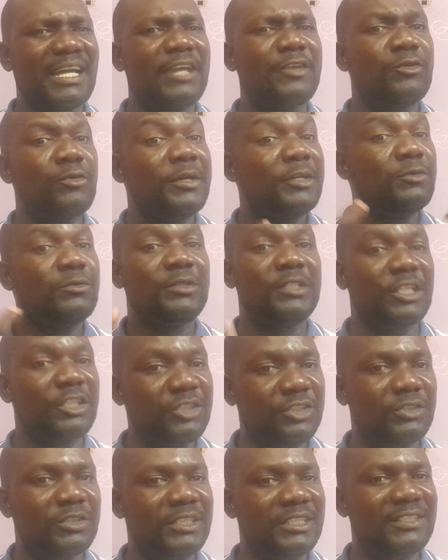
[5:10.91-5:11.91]
Are you
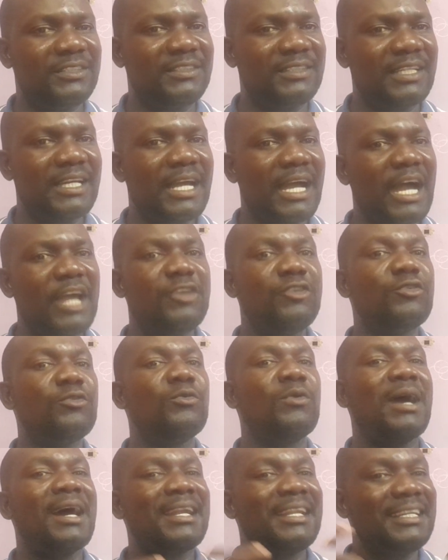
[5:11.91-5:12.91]
educationist? Are
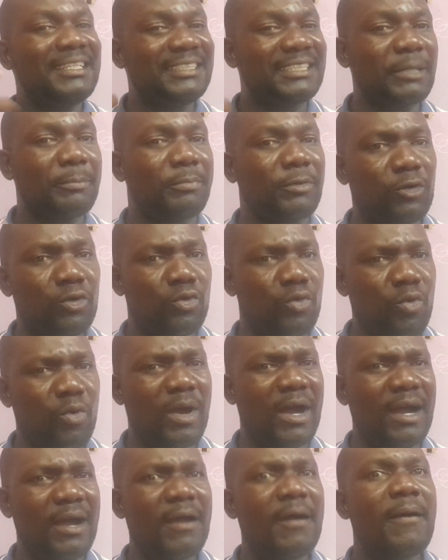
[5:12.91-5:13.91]
you an
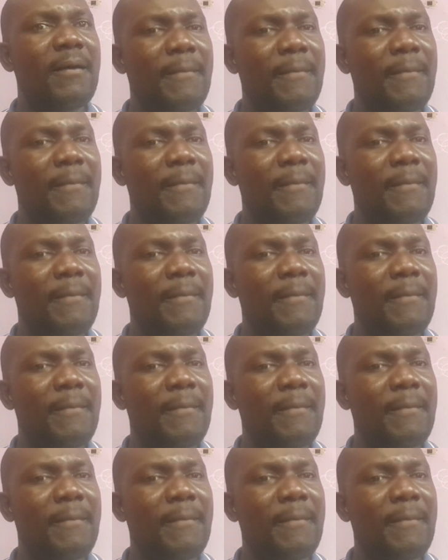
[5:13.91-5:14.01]
entrepreneur?